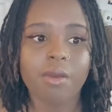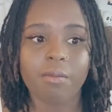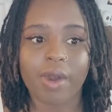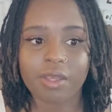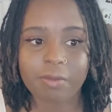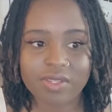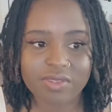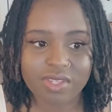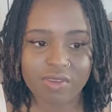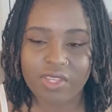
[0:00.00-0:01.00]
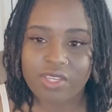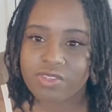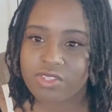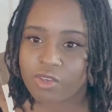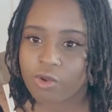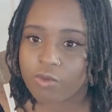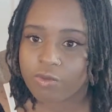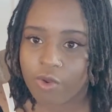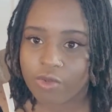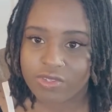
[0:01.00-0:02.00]
Body positivity still
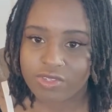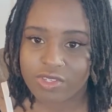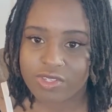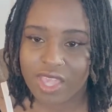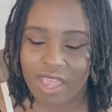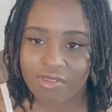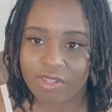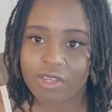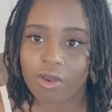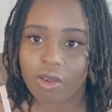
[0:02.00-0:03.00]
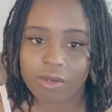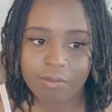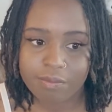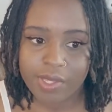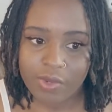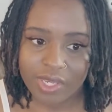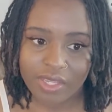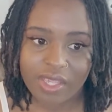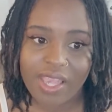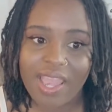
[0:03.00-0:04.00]
focuses heavily on
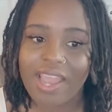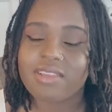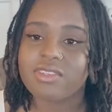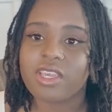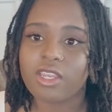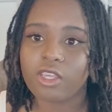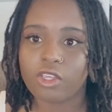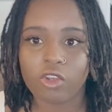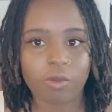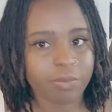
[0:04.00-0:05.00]
beauty, as in you're